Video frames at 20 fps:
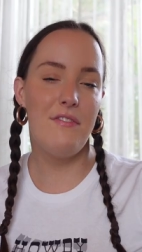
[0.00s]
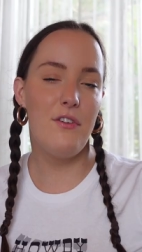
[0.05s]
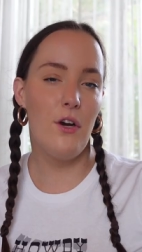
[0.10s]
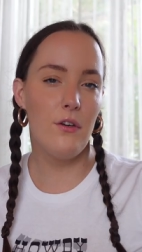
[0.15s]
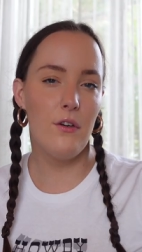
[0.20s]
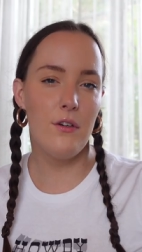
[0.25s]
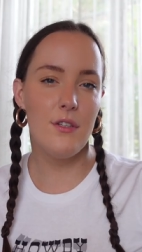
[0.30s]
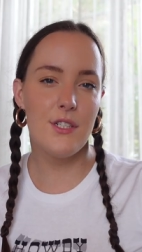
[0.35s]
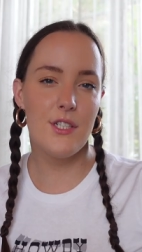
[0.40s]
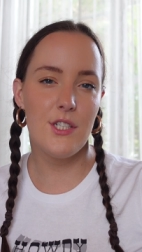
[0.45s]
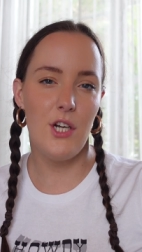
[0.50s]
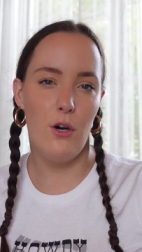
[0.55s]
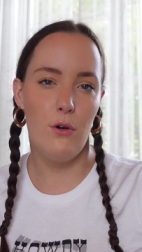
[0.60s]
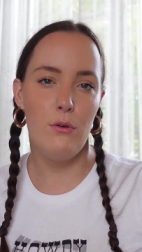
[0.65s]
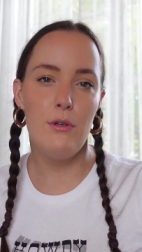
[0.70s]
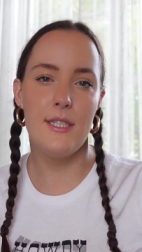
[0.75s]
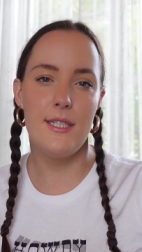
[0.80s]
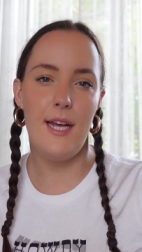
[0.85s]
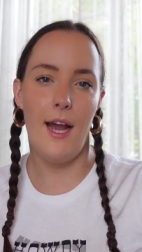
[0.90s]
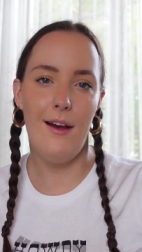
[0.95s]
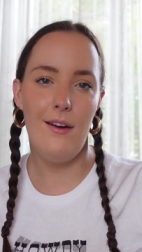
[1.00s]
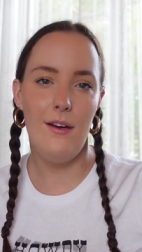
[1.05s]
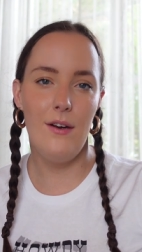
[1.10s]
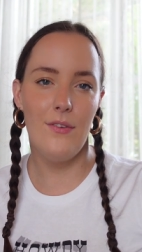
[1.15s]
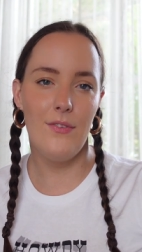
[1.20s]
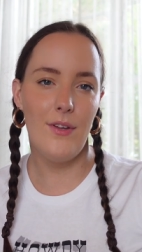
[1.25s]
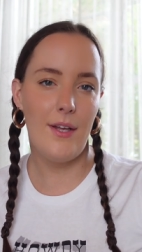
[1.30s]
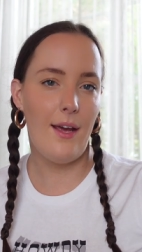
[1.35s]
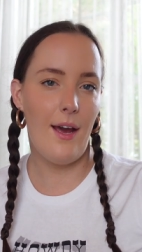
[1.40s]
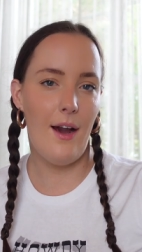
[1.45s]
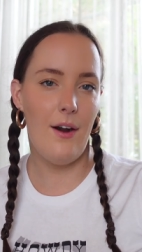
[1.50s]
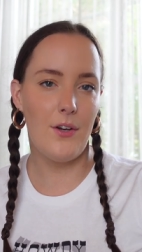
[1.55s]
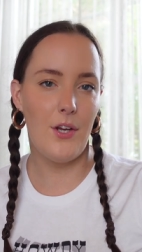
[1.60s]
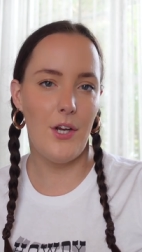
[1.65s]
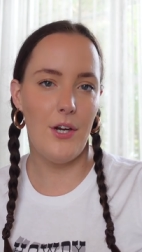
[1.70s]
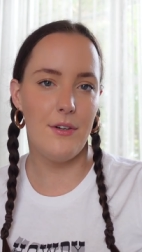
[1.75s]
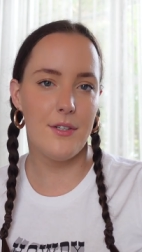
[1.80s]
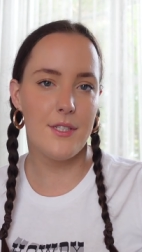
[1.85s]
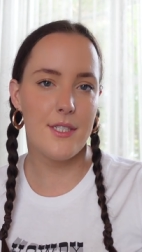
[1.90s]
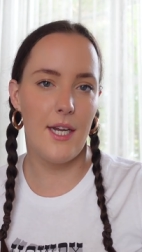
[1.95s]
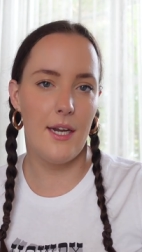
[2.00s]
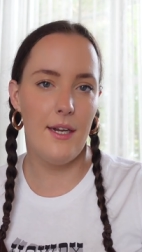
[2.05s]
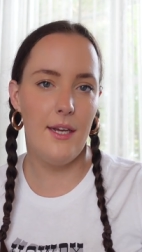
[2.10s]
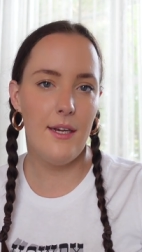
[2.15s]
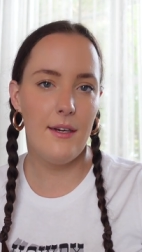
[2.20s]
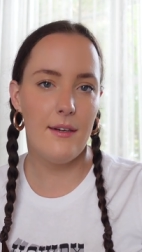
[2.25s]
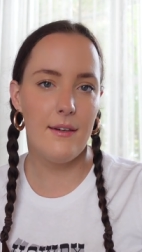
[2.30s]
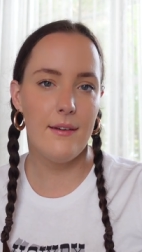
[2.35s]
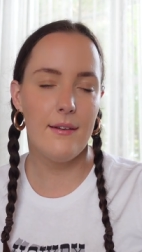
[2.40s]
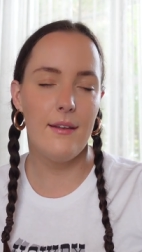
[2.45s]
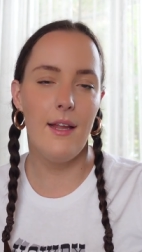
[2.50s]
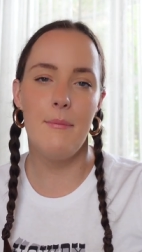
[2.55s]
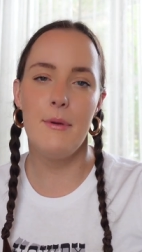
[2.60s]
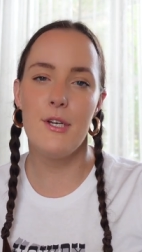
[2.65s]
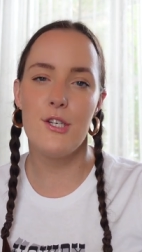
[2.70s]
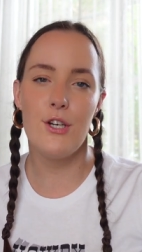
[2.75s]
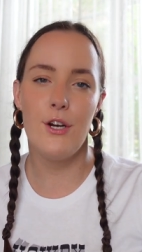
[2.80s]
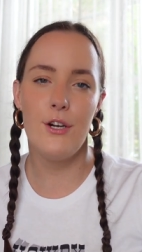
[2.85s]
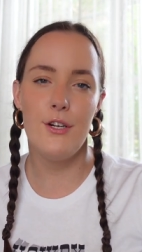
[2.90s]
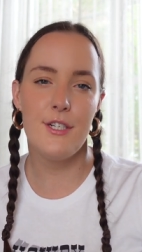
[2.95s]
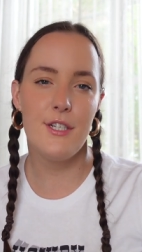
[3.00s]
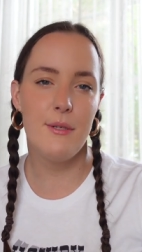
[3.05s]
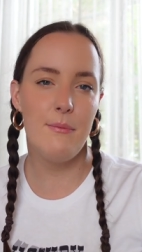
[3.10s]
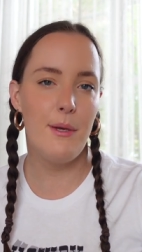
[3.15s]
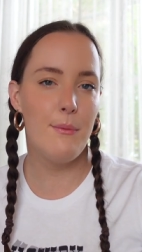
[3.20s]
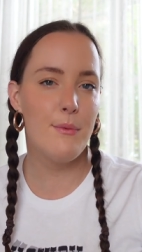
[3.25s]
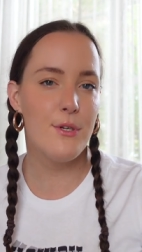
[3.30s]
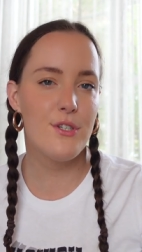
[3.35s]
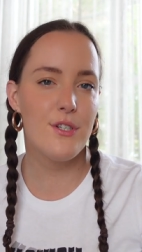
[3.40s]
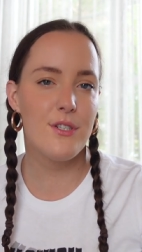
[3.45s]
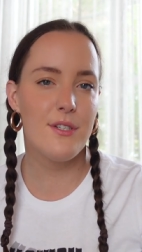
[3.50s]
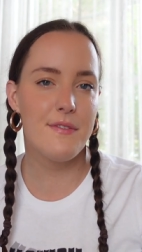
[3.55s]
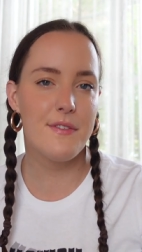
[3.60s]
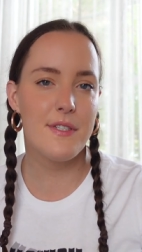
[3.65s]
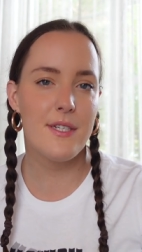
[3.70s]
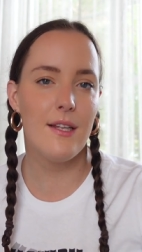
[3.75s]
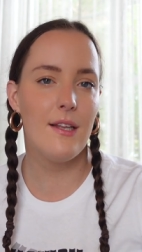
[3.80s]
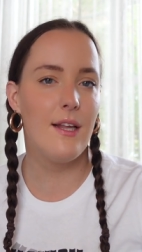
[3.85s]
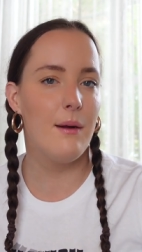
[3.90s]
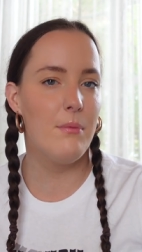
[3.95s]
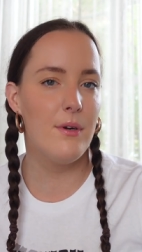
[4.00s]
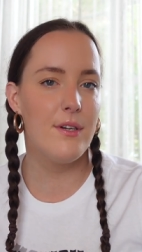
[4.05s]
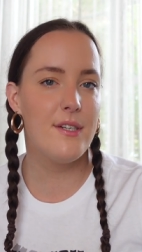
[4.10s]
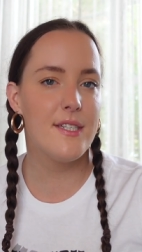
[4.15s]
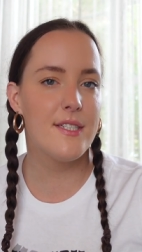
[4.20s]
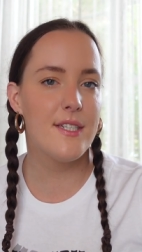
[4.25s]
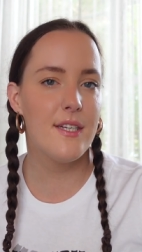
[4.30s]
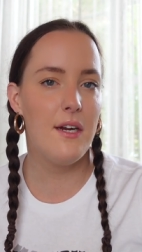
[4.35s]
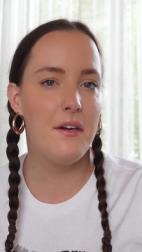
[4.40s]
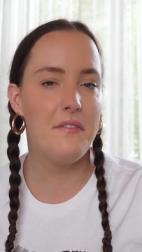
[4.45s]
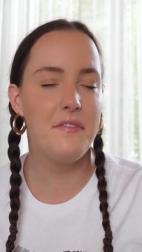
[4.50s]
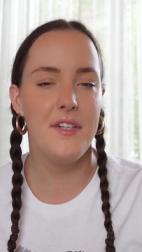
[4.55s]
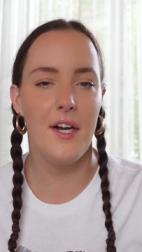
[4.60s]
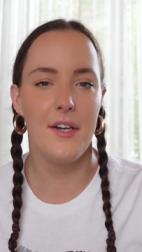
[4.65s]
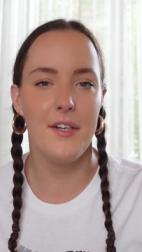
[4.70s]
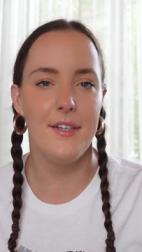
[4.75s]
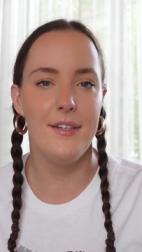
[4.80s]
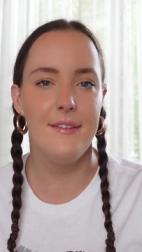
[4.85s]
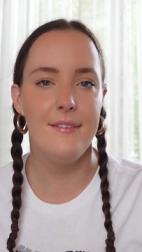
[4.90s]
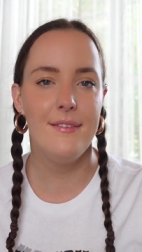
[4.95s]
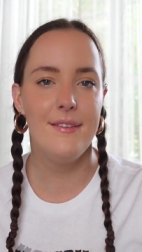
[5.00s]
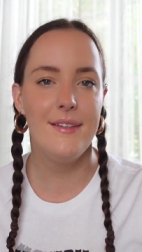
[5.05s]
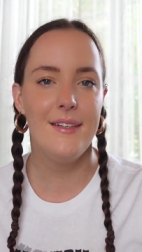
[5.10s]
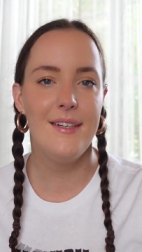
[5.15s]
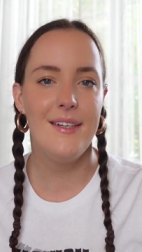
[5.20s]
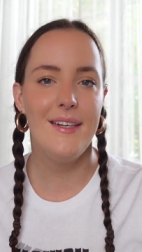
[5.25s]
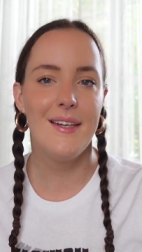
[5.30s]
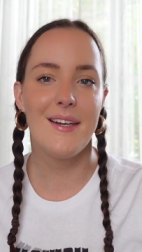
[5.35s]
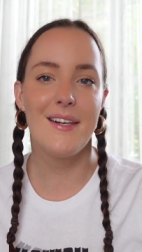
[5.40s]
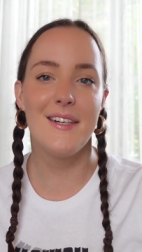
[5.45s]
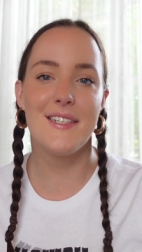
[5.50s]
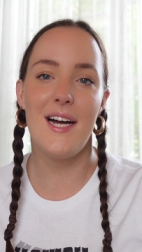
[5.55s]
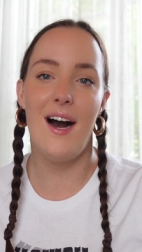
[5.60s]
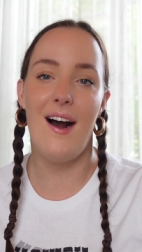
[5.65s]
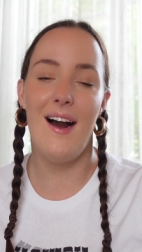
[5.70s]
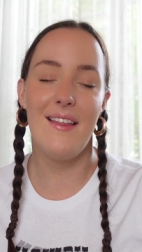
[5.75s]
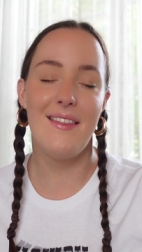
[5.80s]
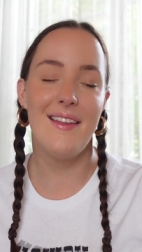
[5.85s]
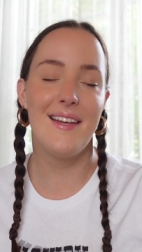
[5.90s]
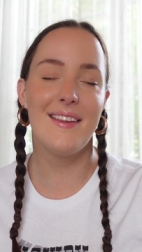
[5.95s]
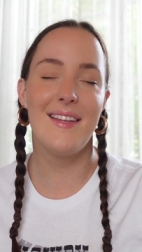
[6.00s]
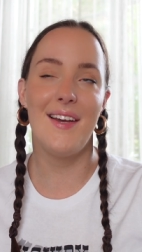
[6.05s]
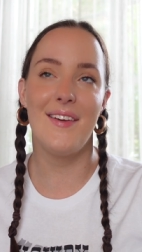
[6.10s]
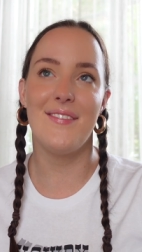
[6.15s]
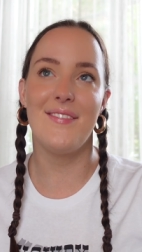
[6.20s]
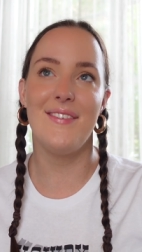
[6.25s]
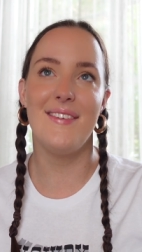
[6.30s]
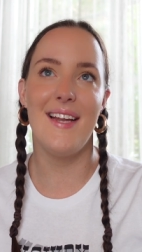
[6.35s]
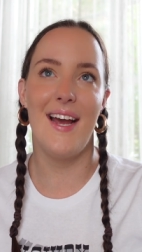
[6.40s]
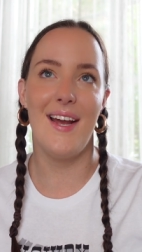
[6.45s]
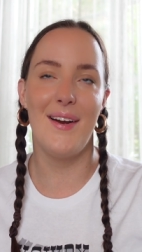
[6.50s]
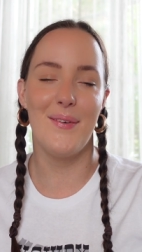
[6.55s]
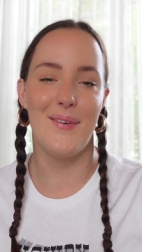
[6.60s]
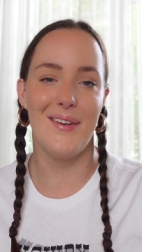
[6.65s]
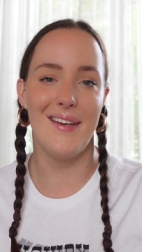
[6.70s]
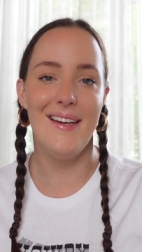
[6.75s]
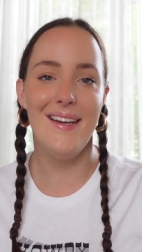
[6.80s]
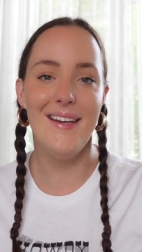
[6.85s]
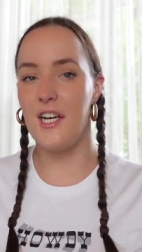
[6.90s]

If you're not sold yet on the cowgirl aesthetic, let me show you some images of celebrities that have done it, because I think they've nailed it.